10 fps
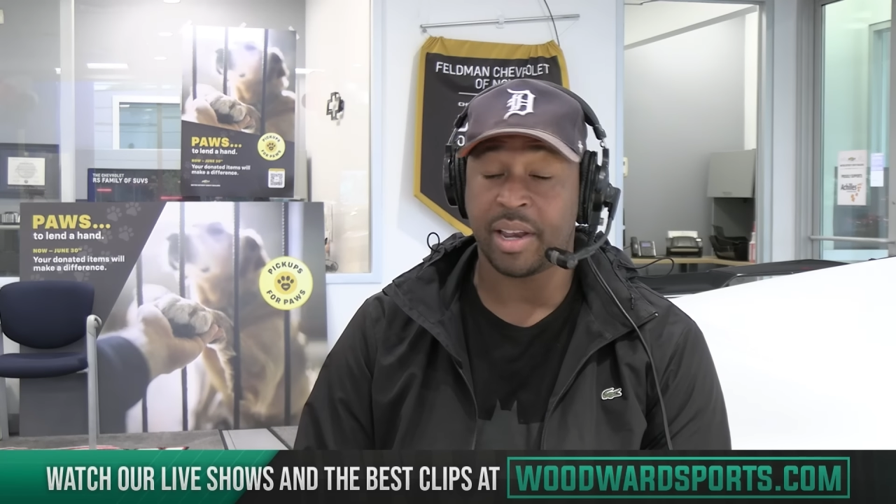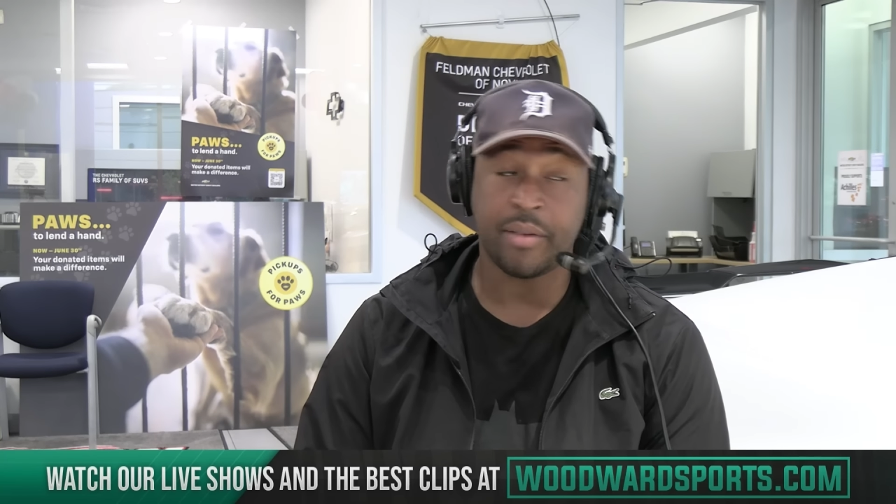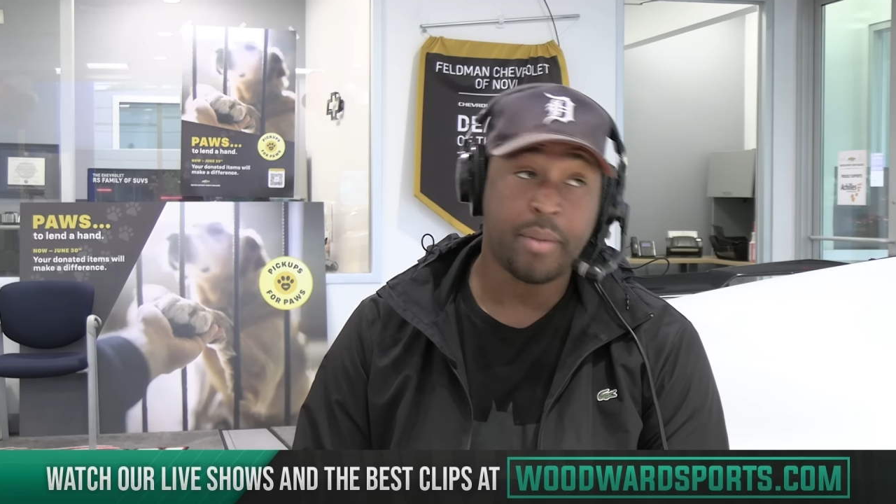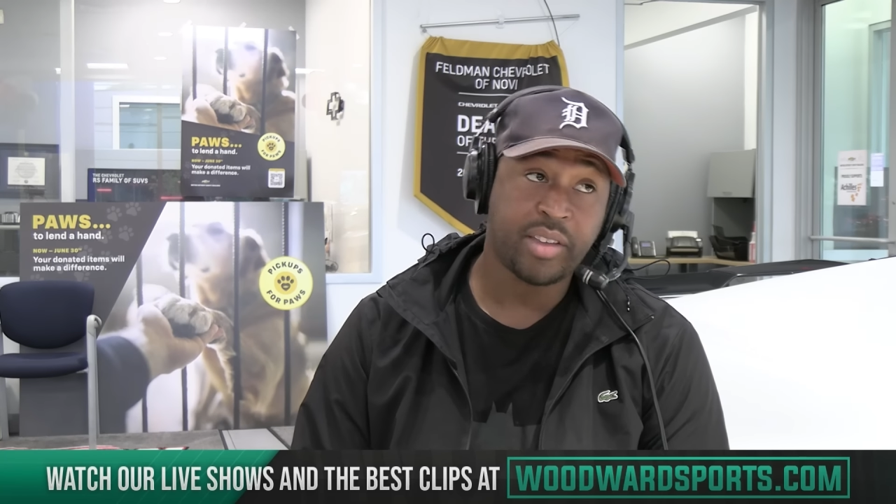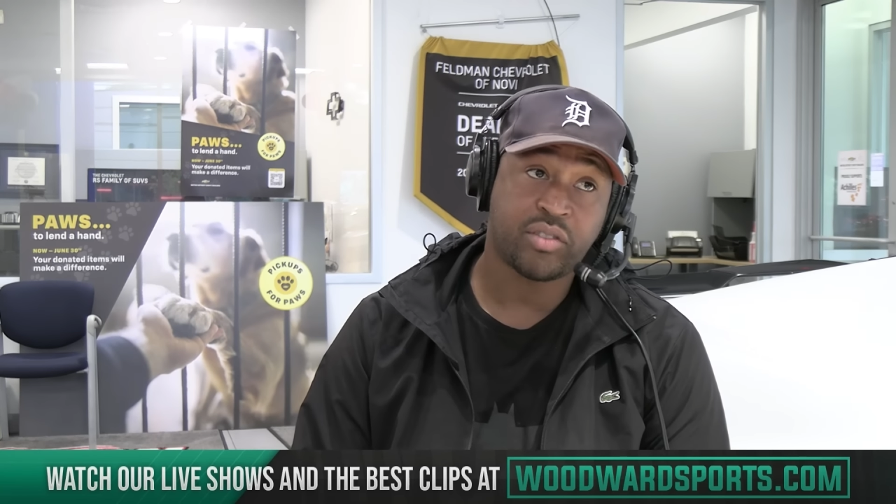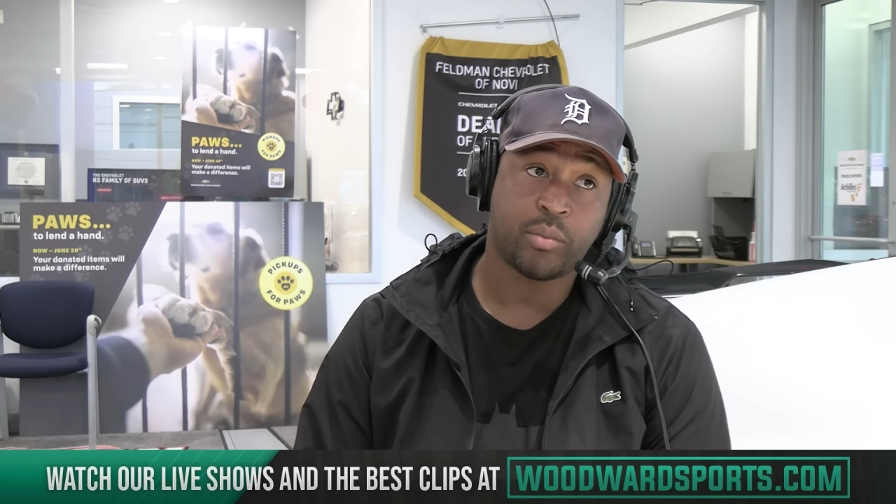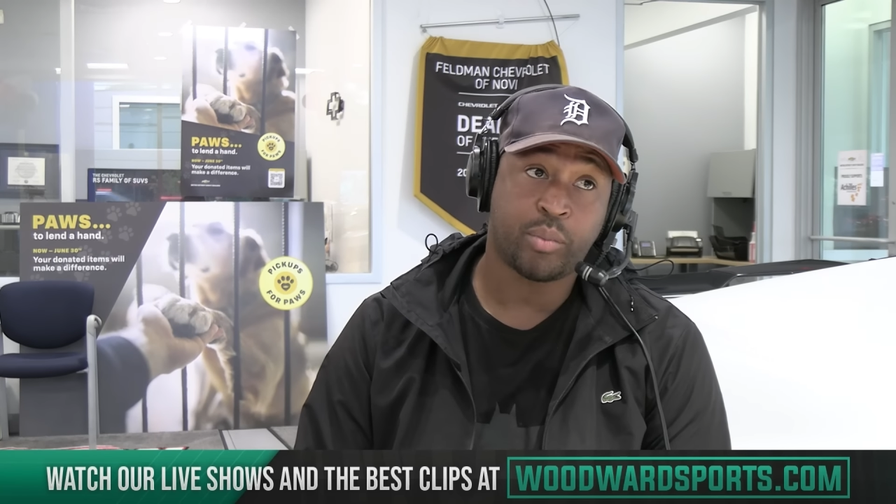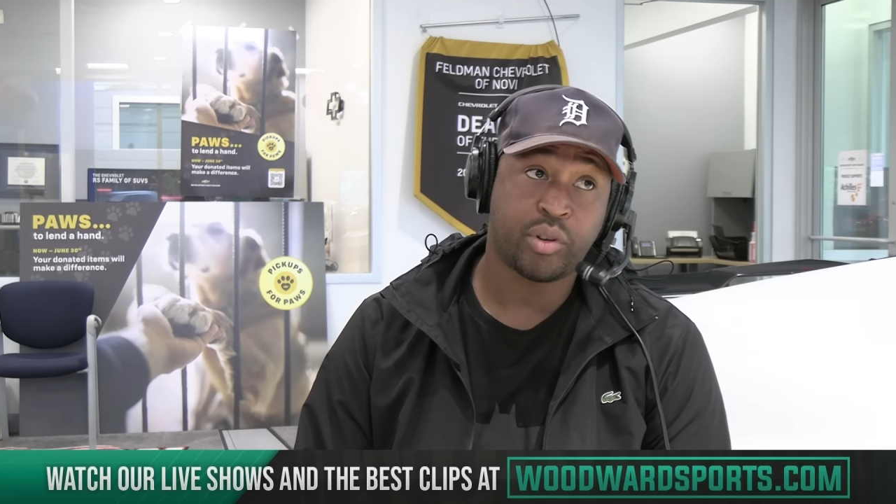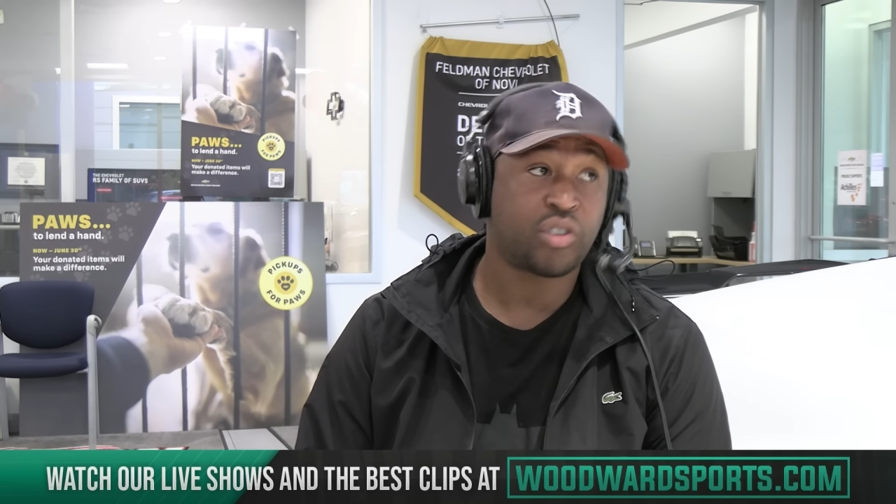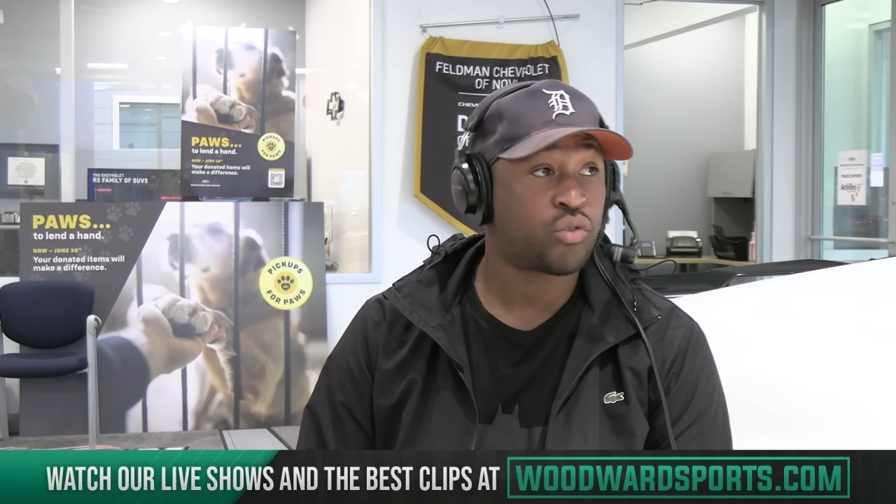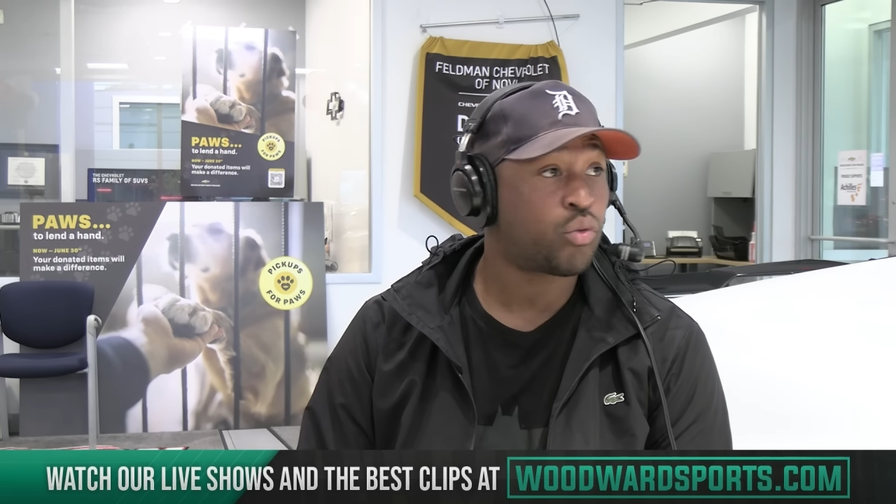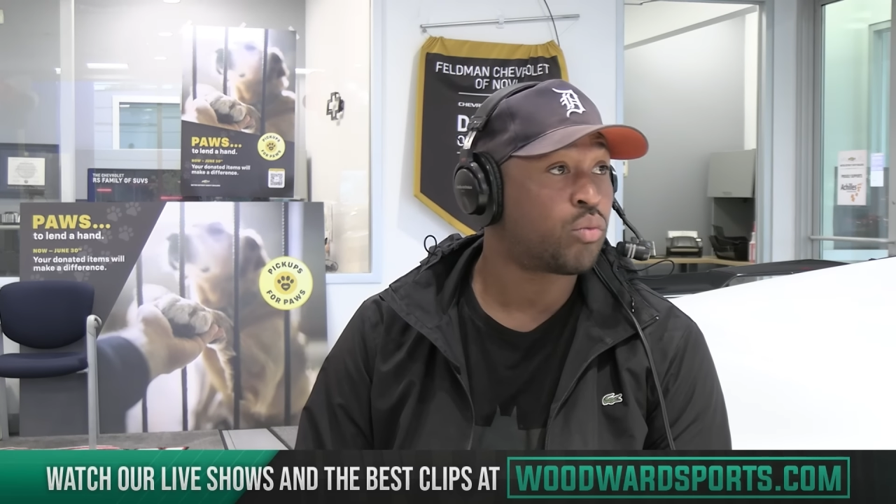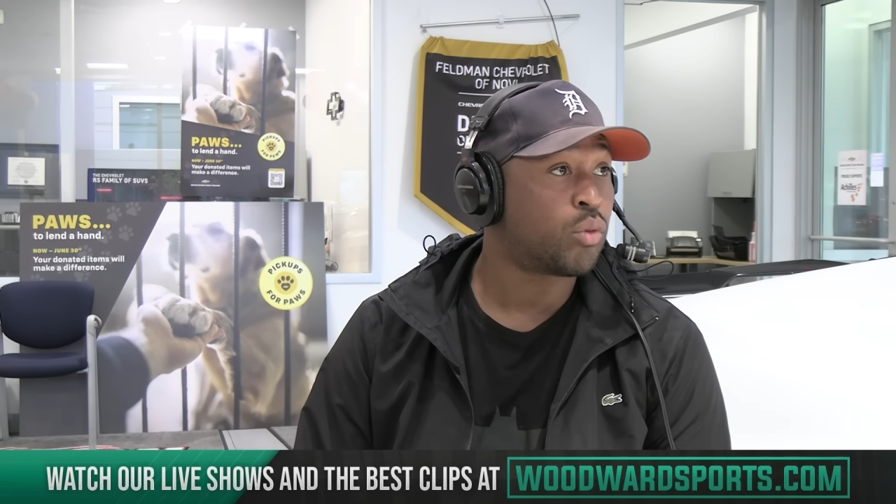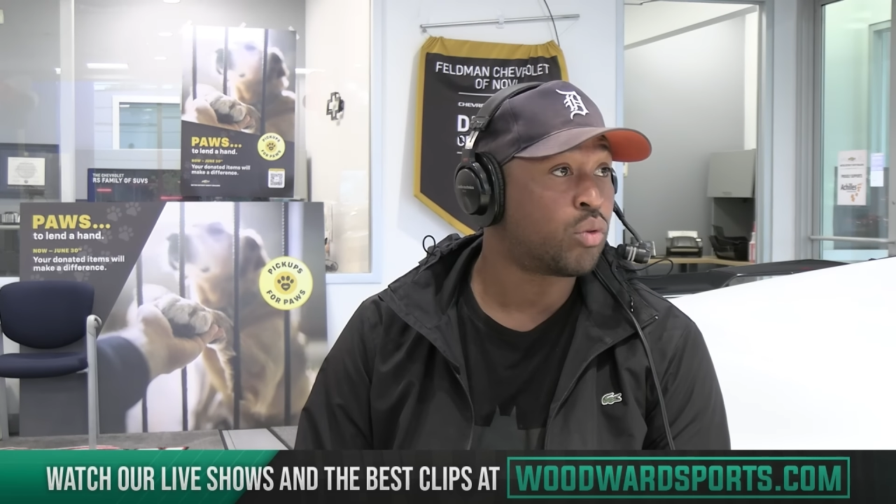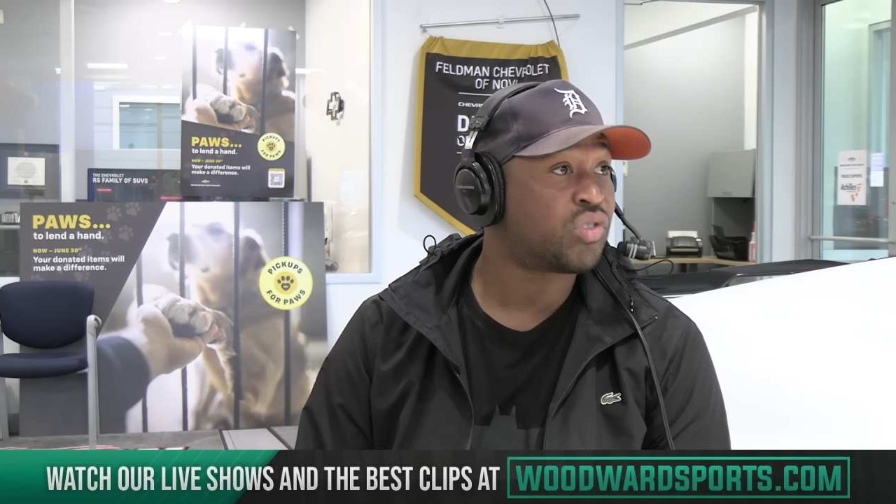They've made some pretty shrewd
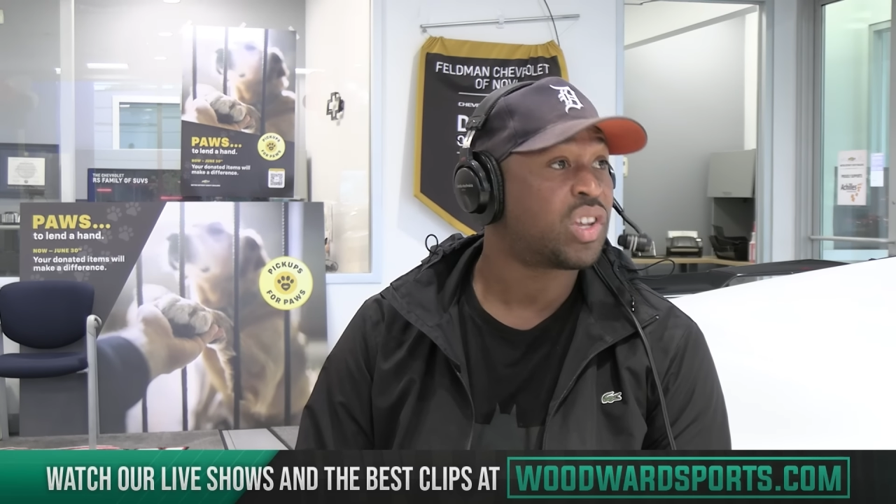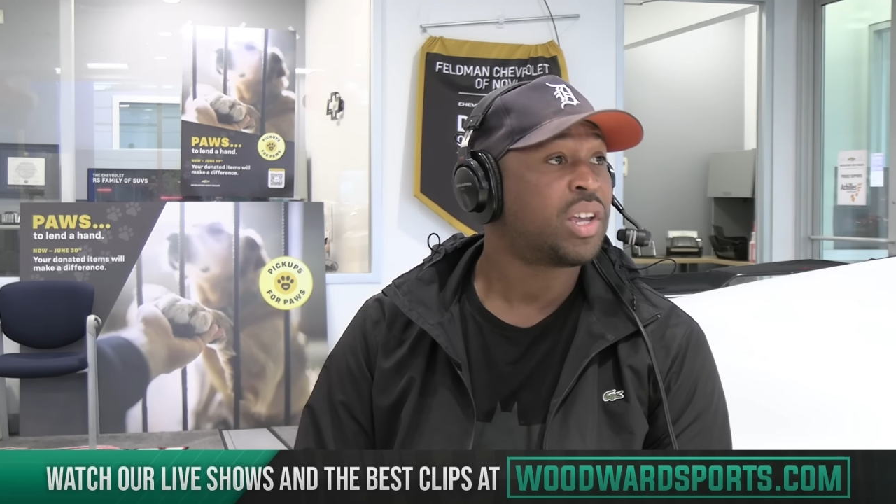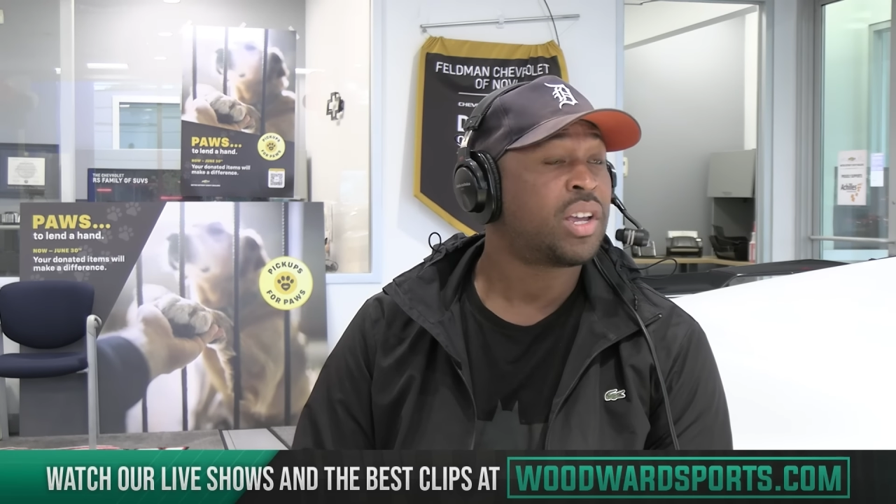moves.